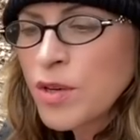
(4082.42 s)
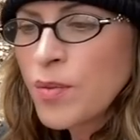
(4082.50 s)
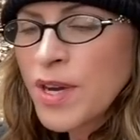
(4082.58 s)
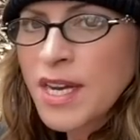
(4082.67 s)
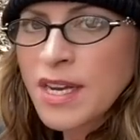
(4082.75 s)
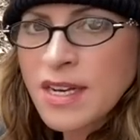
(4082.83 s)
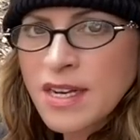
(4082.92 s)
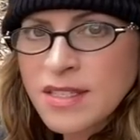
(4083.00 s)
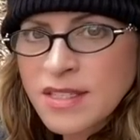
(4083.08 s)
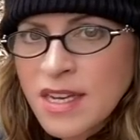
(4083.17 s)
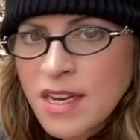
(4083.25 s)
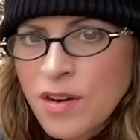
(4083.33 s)

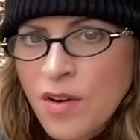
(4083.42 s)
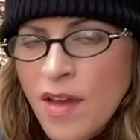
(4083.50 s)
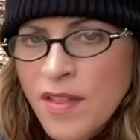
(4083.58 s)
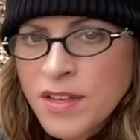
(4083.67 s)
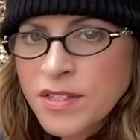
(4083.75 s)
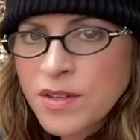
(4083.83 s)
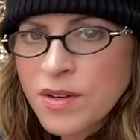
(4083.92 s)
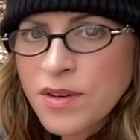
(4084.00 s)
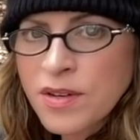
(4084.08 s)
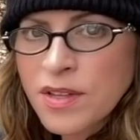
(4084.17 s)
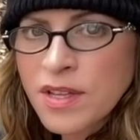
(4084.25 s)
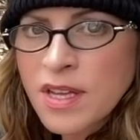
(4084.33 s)
wickedness here on this
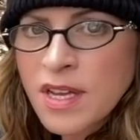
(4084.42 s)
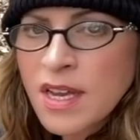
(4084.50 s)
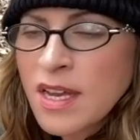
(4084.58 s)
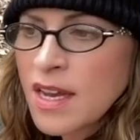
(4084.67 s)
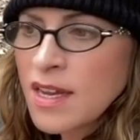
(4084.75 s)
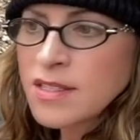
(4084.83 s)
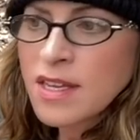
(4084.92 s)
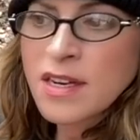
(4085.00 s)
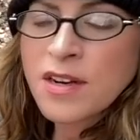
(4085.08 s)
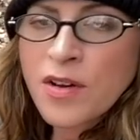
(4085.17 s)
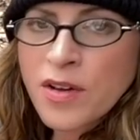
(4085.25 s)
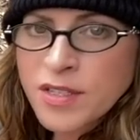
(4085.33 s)
earth is at
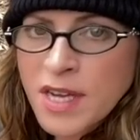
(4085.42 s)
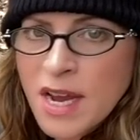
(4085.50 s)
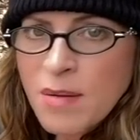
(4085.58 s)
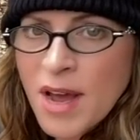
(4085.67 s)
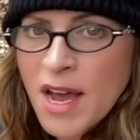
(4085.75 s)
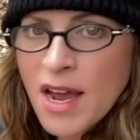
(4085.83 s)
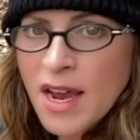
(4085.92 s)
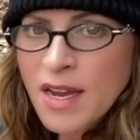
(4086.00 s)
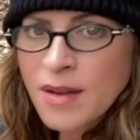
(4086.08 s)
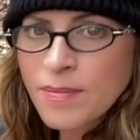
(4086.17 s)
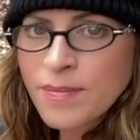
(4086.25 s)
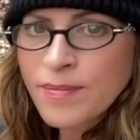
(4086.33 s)
an all-time high.
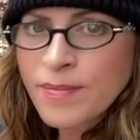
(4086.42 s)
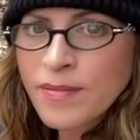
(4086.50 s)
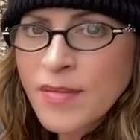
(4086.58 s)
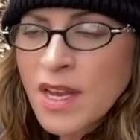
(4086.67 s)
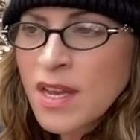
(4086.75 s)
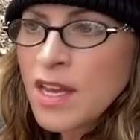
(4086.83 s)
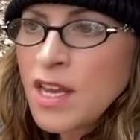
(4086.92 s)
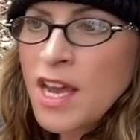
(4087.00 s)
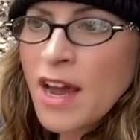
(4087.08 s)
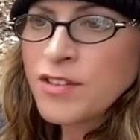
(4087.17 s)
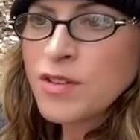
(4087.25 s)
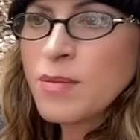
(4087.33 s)
You
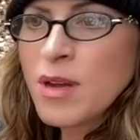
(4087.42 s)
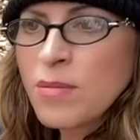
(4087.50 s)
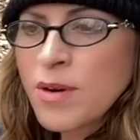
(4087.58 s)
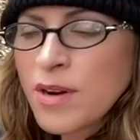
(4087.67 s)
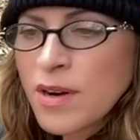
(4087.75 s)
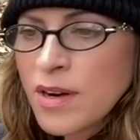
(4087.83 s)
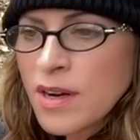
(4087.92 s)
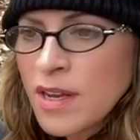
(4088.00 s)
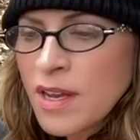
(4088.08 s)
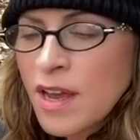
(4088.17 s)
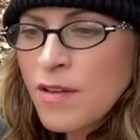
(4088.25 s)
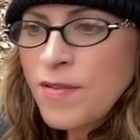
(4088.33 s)
have to remember,
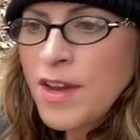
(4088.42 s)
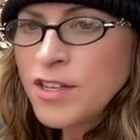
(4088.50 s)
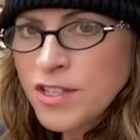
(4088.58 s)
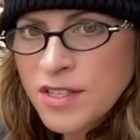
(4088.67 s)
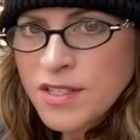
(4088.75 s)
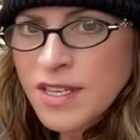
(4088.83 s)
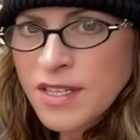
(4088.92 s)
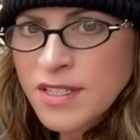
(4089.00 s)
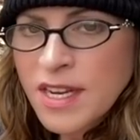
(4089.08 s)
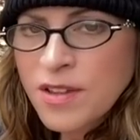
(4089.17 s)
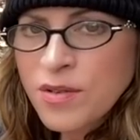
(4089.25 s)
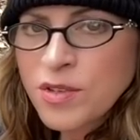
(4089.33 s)
Ephesians 6,
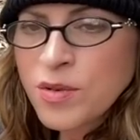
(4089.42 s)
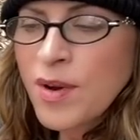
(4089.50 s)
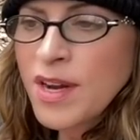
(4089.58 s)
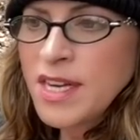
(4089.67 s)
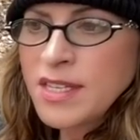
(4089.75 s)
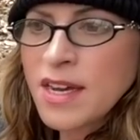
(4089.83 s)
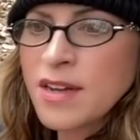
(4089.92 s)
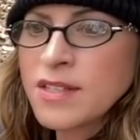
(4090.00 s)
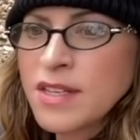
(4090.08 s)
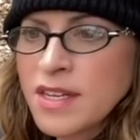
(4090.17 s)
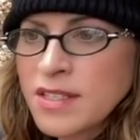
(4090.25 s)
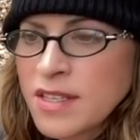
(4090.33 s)
10 through 20 tells
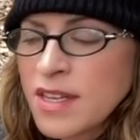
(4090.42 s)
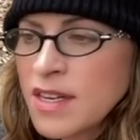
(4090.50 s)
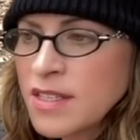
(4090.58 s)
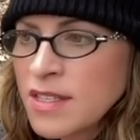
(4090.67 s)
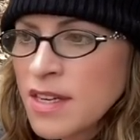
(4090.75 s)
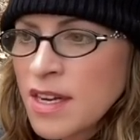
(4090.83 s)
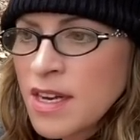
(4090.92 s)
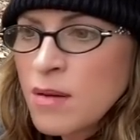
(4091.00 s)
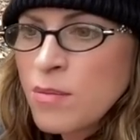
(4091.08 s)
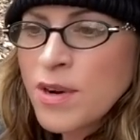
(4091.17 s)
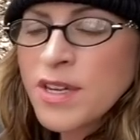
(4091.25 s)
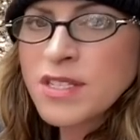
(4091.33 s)
us that it's
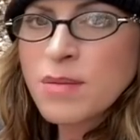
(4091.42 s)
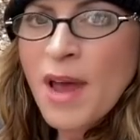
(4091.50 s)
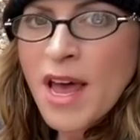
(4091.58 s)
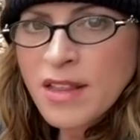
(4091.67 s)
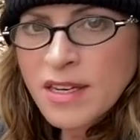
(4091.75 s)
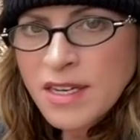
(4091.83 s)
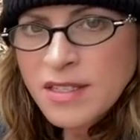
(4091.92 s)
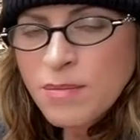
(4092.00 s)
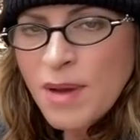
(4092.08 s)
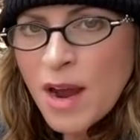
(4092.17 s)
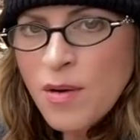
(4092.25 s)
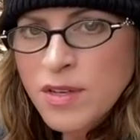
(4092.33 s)
principalities and
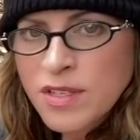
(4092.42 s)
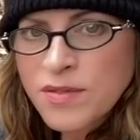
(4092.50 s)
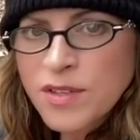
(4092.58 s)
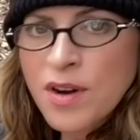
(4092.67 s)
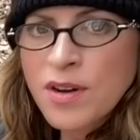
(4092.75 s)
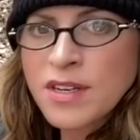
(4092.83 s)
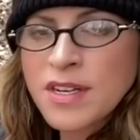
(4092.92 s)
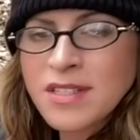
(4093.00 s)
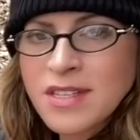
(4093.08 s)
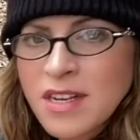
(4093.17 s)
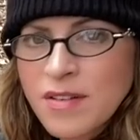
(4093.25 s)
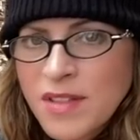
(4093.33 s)
powers of darkness
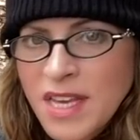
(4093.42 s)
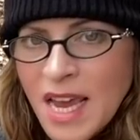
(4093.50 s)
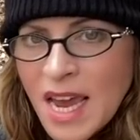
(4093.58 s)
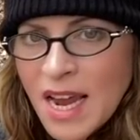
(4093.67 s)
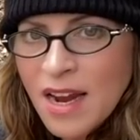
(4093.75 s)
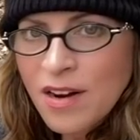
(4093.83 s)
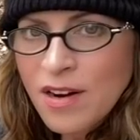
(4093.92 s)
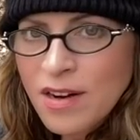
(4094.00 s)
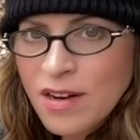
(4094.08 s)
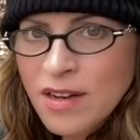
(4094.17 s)
and of the air.